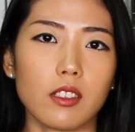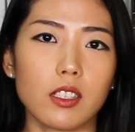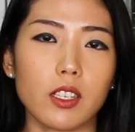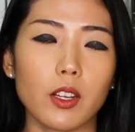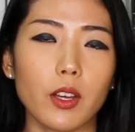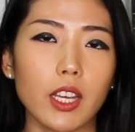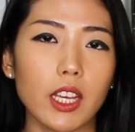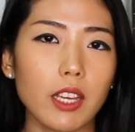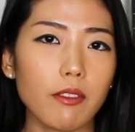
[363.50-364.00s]

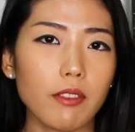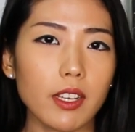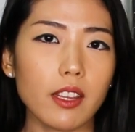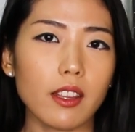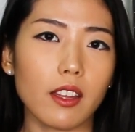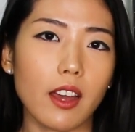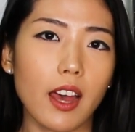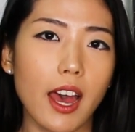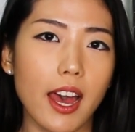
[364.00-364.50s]
So
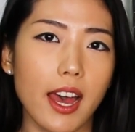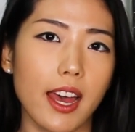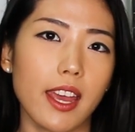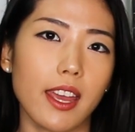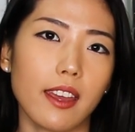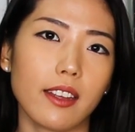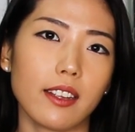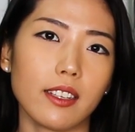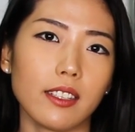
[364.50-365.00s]
even the high
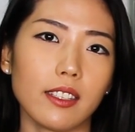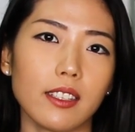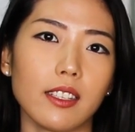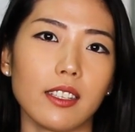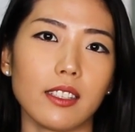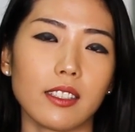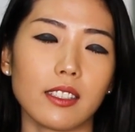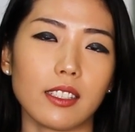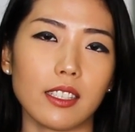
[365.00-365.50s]
end
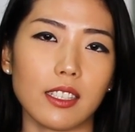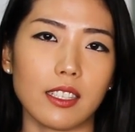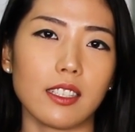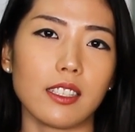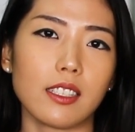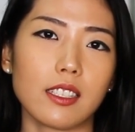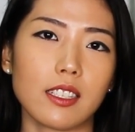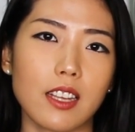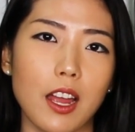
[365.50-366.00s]

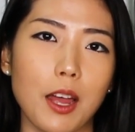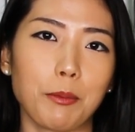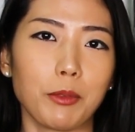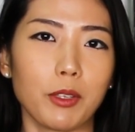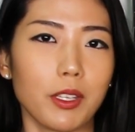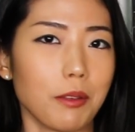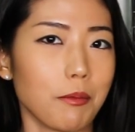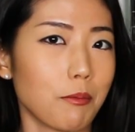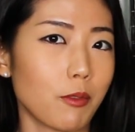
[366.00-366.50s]
didn't stop
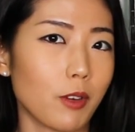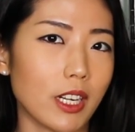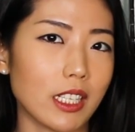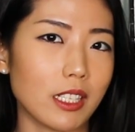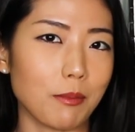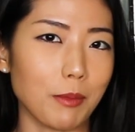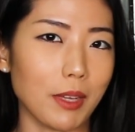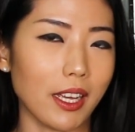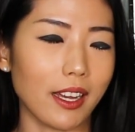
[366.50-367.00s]
to
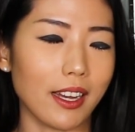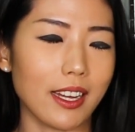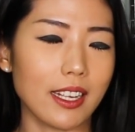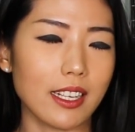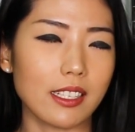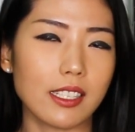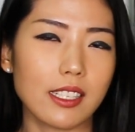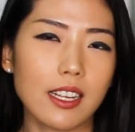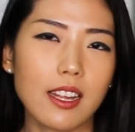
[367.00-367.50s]
impress me,
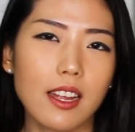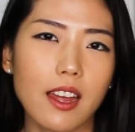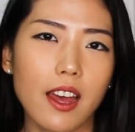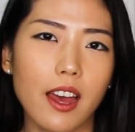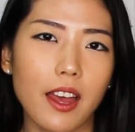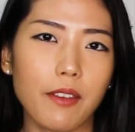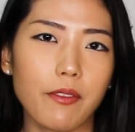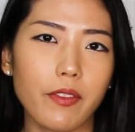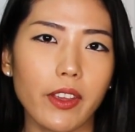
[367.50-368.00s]
guys.
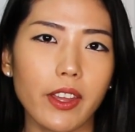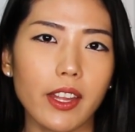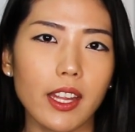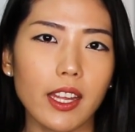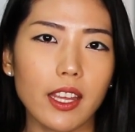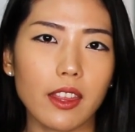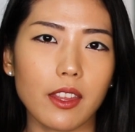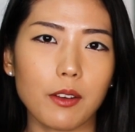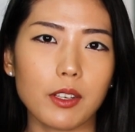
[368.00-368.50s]
I feel
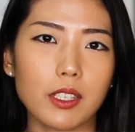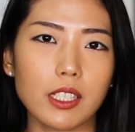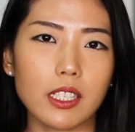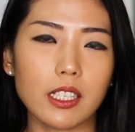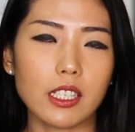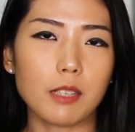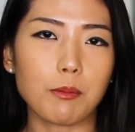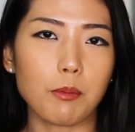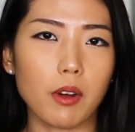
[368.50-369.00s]
like there was
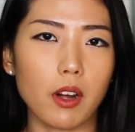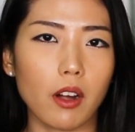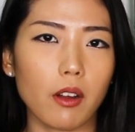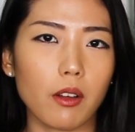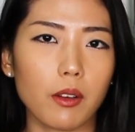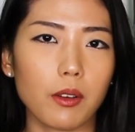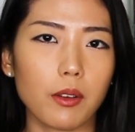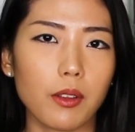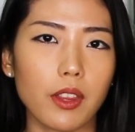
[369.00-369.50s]
this
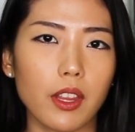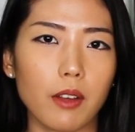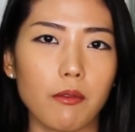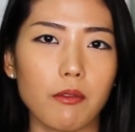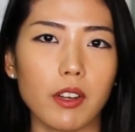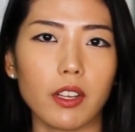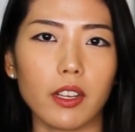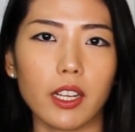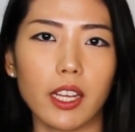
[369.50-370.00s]
sparkle that
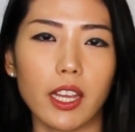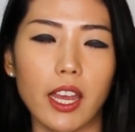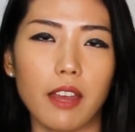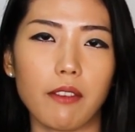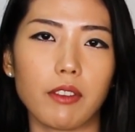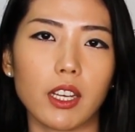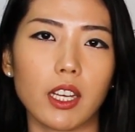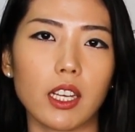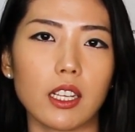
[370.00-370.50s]
really
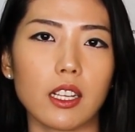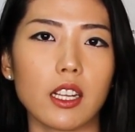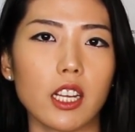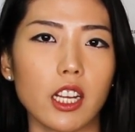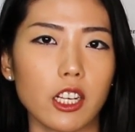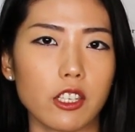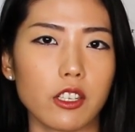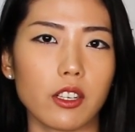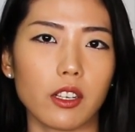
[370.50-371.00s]
gave a good
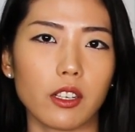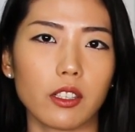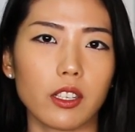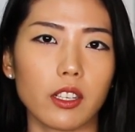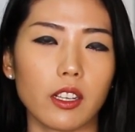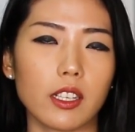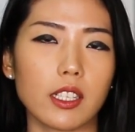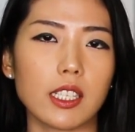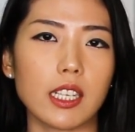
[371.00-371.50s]
texture
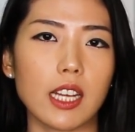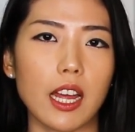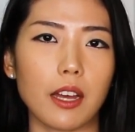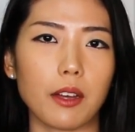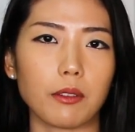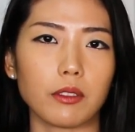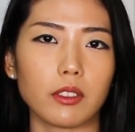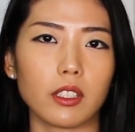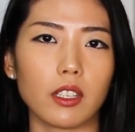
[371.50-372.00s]
to the
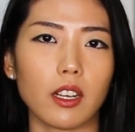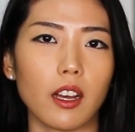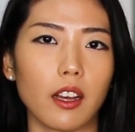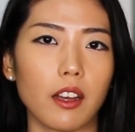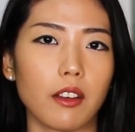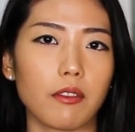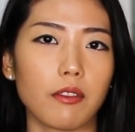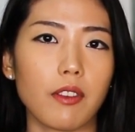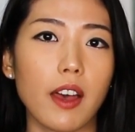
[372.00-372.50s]
sound
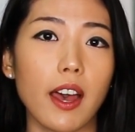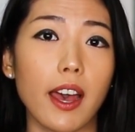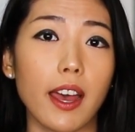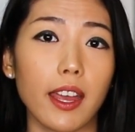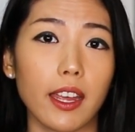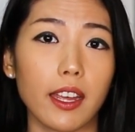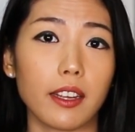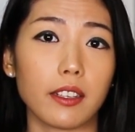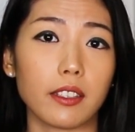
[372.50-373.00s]
of
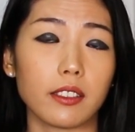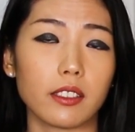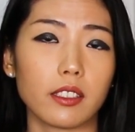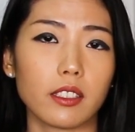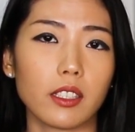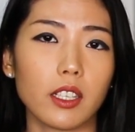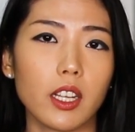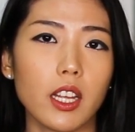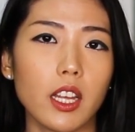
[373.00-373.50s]

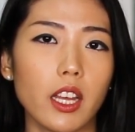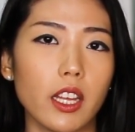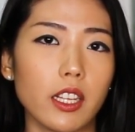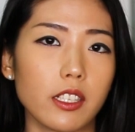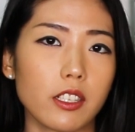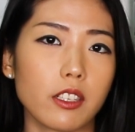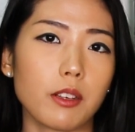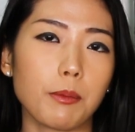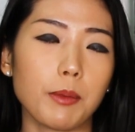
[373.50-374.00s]
high-end
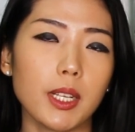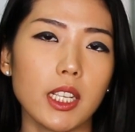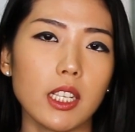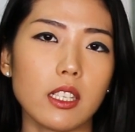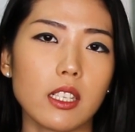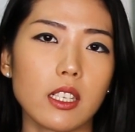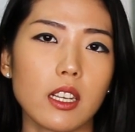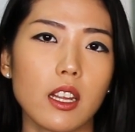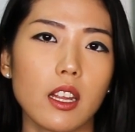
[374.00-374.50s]

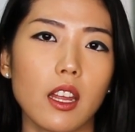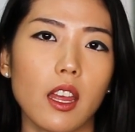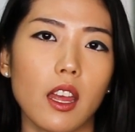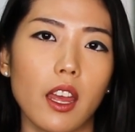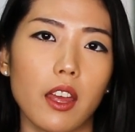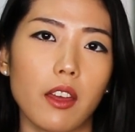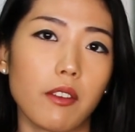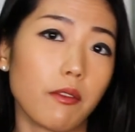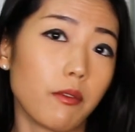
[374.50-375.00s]
instruments
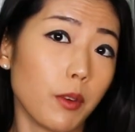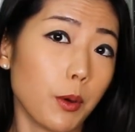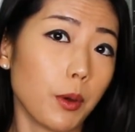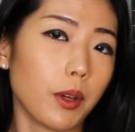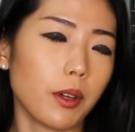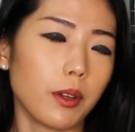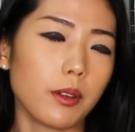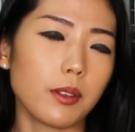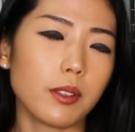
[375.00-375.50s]
and
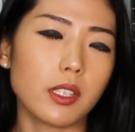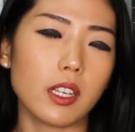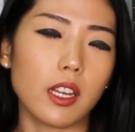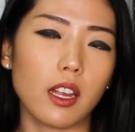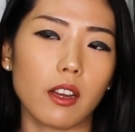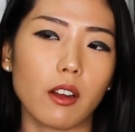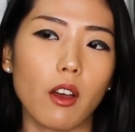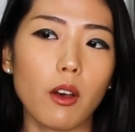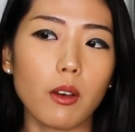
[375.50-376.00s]
vocals,
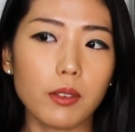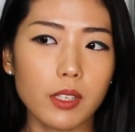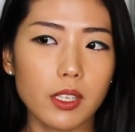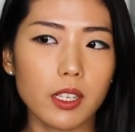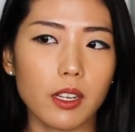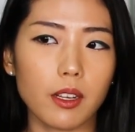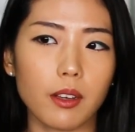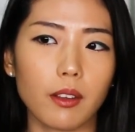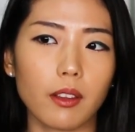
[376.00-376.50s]
and
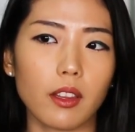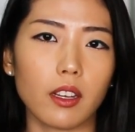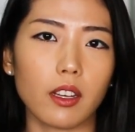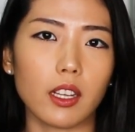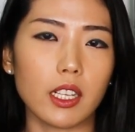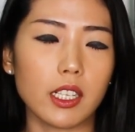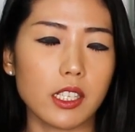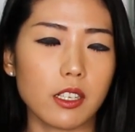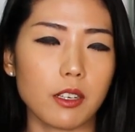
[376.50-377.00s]
also
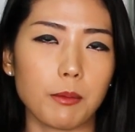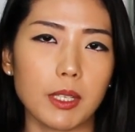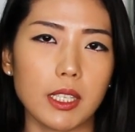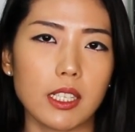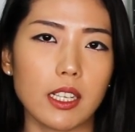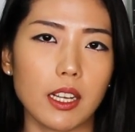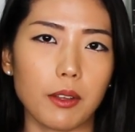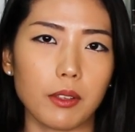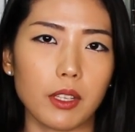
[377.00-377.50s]
the
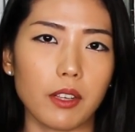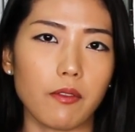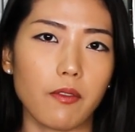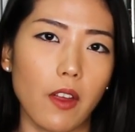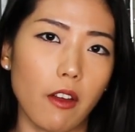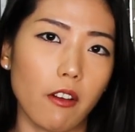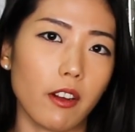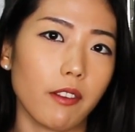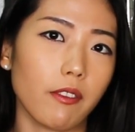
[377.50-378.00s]
instrument sounded
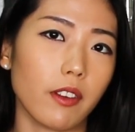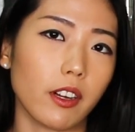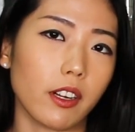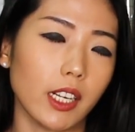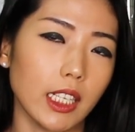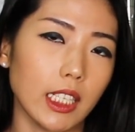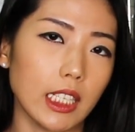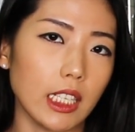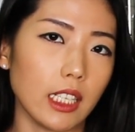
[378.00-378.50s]
very,
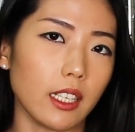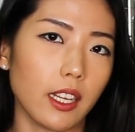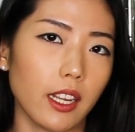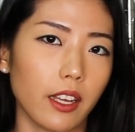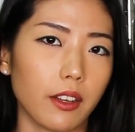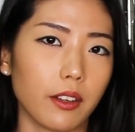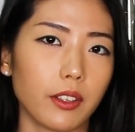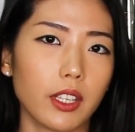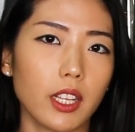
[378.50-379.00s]
very
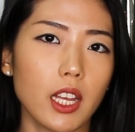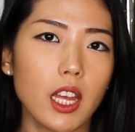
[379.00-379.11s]
detailed.